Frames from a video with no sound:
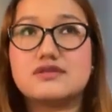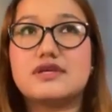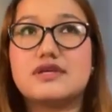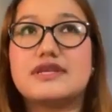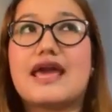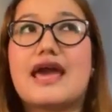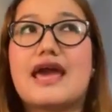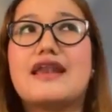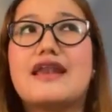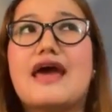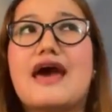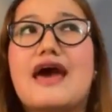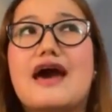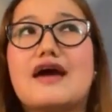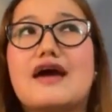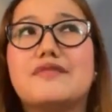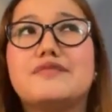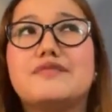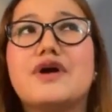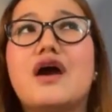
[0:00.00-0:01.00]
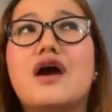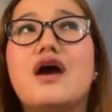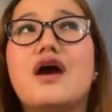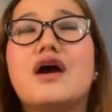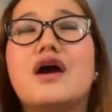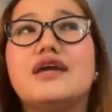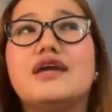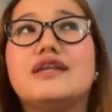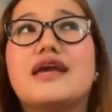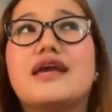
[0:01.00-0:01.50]
It can have,
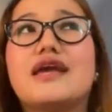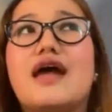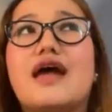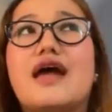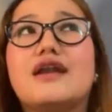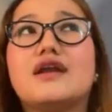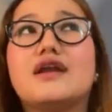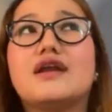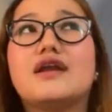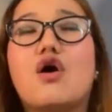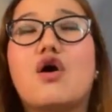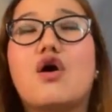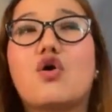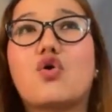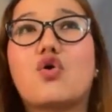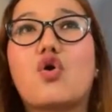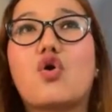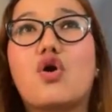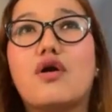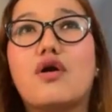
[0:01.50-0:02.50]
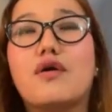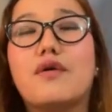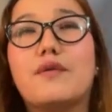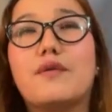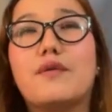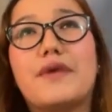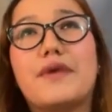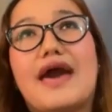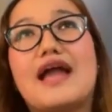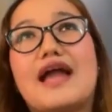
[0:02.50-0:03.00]
it can uh, um,
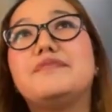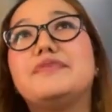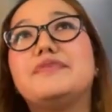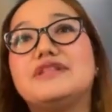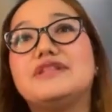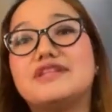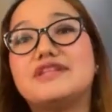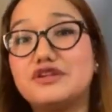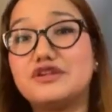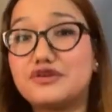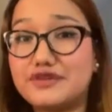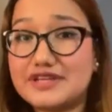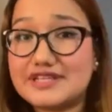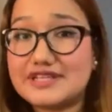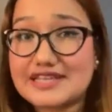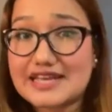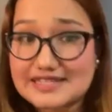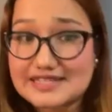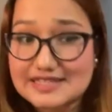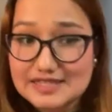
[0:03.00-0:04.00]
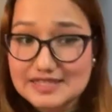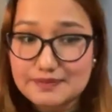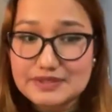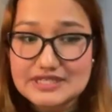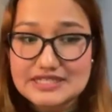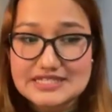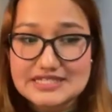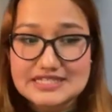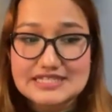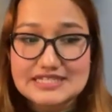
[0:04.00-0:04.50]
help in the increased
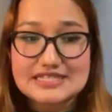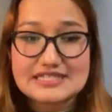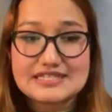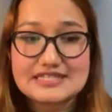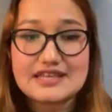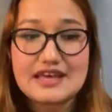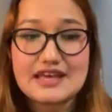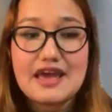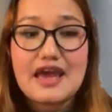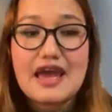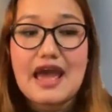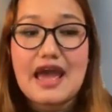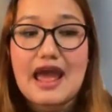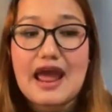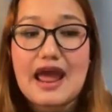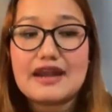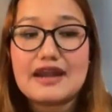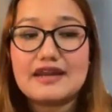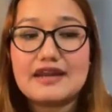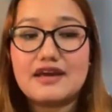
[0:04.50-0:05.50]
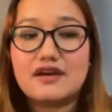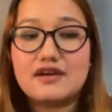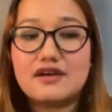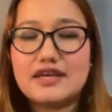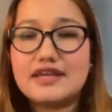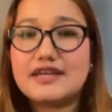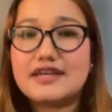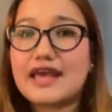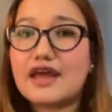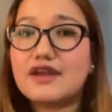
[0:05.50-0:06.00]
accessibilities and uh,
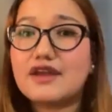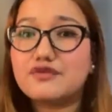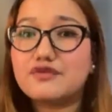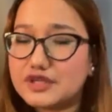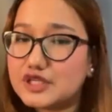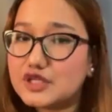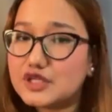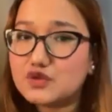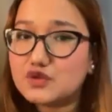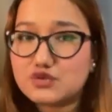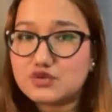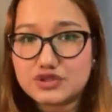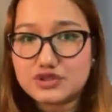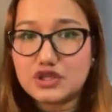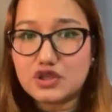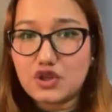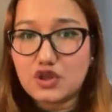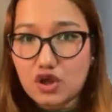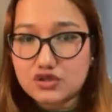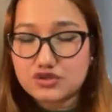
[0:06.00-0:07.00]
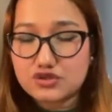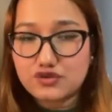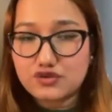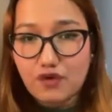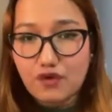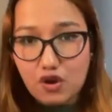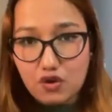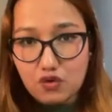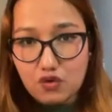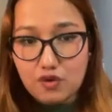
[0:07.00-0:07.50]
it can reduce the loss to
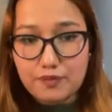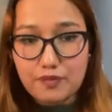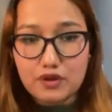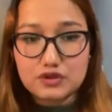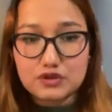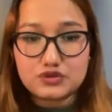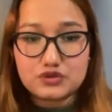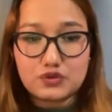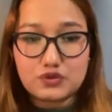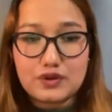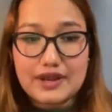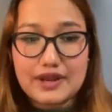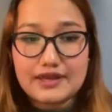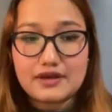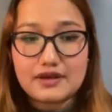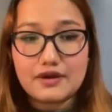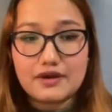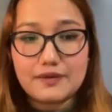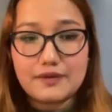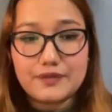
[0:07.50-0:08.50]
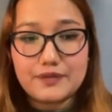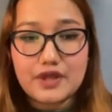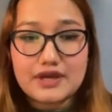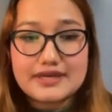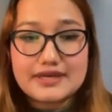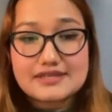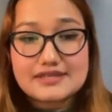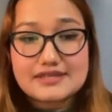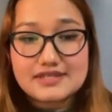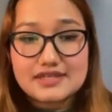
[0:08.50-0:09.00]
follow up also like um, uh,
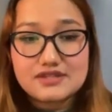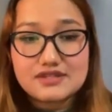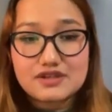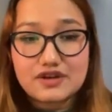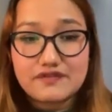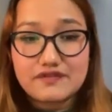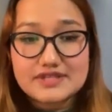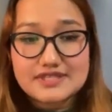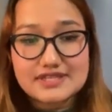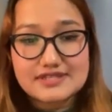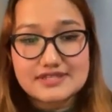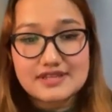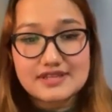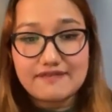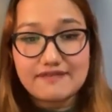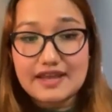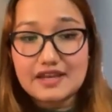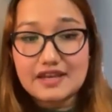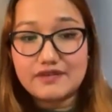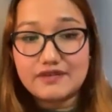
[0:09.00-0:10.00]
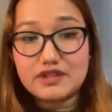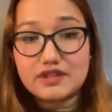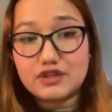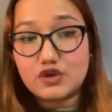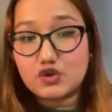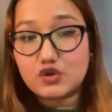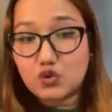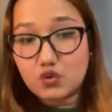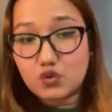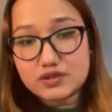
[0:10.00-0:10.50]
testing services available in the
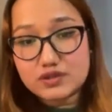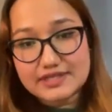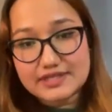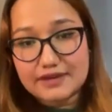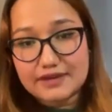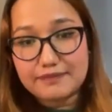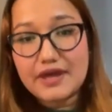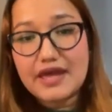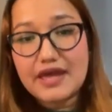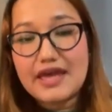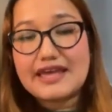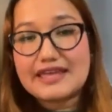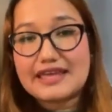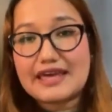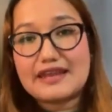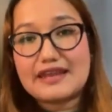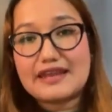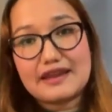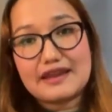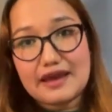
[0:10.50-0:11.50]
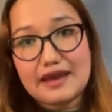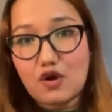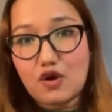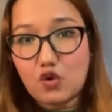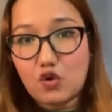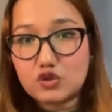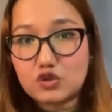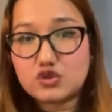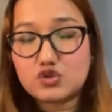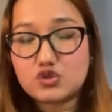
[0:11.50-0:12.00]
doorstep can
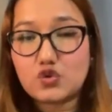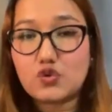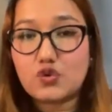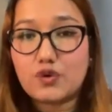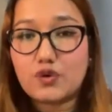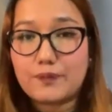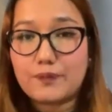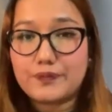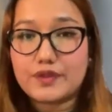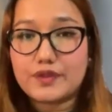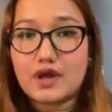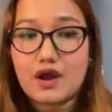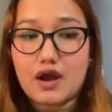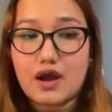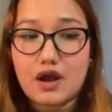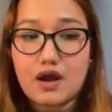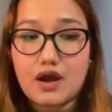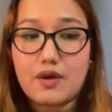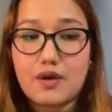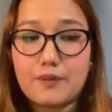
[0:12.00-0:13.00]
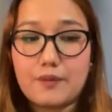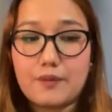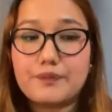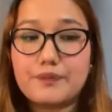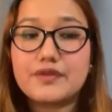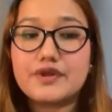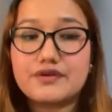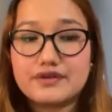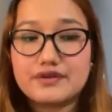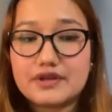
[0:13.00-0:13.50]
also uh,
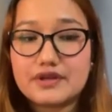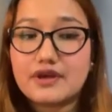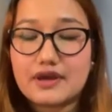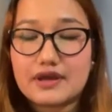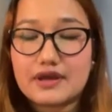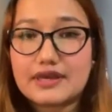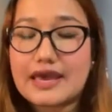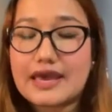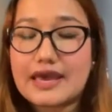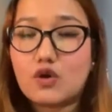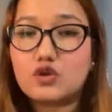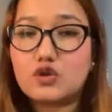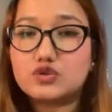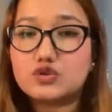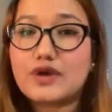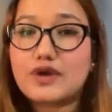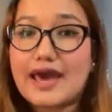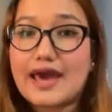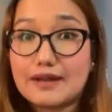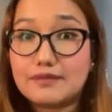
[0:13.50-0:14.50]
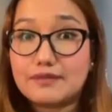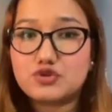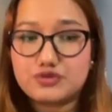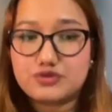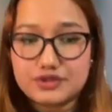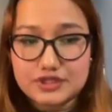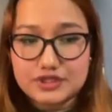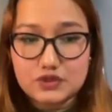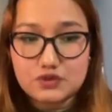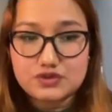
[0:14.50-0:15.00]
re- uh, can also help to
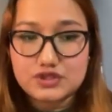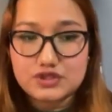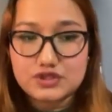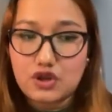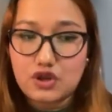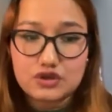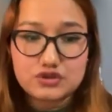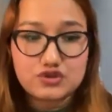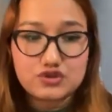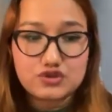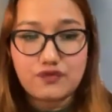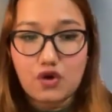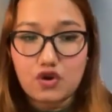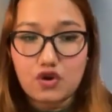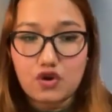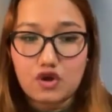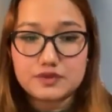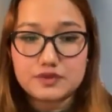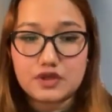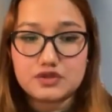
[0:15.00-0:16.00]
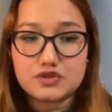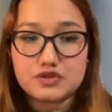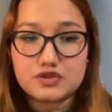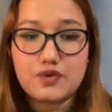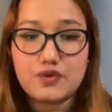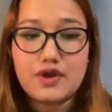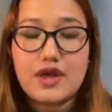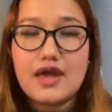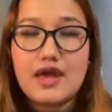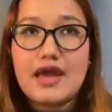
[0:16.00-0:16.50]
reduce the loss to follow ups also
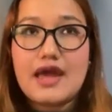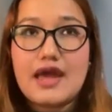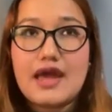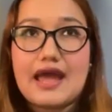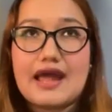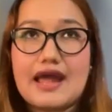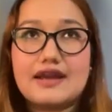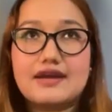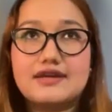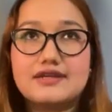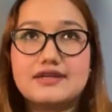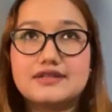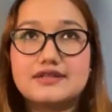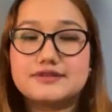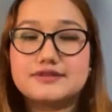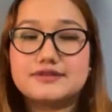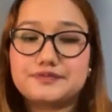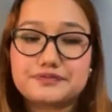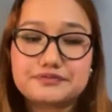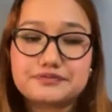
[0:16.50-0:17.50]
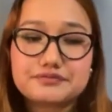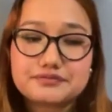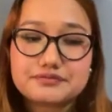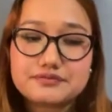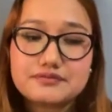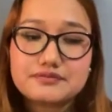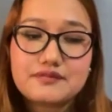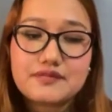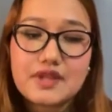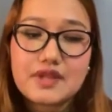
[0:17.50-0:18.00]
and uh,
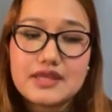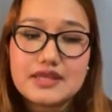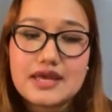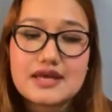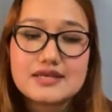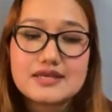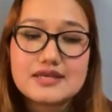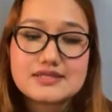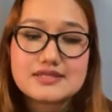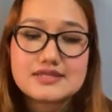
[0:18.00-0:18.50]
yes